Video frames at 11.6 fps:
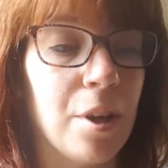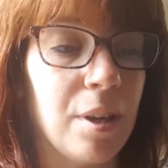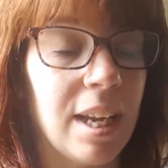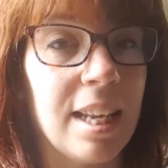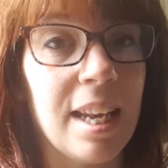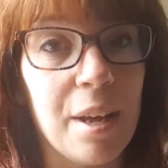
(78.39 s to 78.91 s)

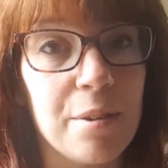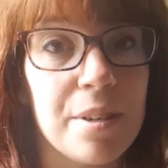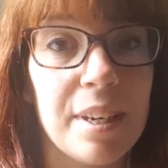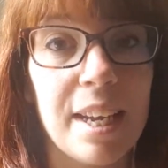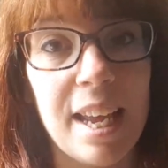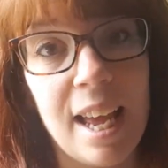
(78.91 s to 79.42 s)
Get your nails
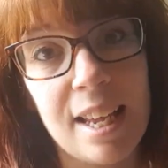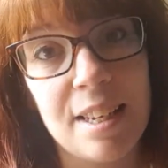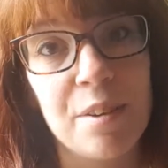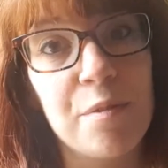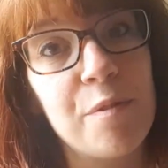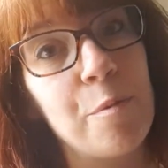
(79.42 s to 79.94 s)
done, get your hair
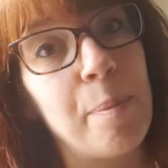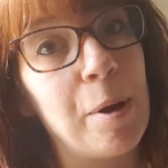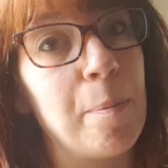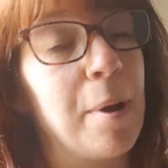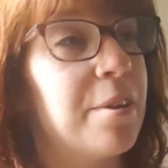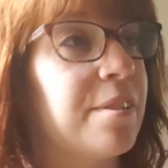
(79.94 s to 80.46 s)
done, feel better
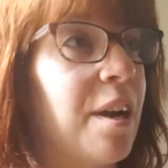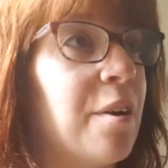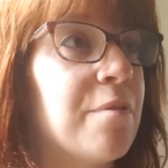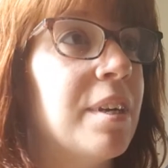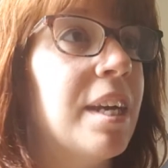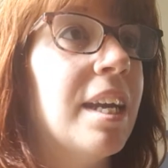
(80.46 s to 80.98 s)
about
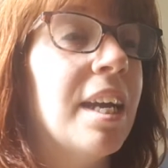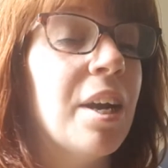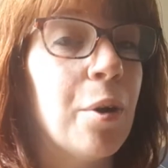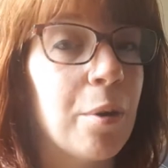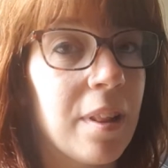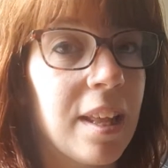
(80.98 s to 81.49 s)
yourself,
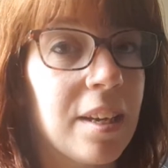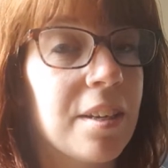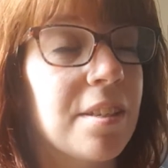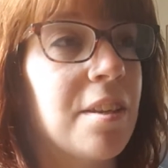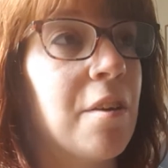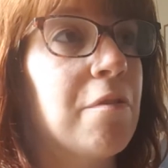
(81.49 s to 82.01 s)
all of that kind of
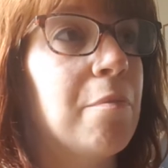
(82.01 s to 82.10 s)
stuff.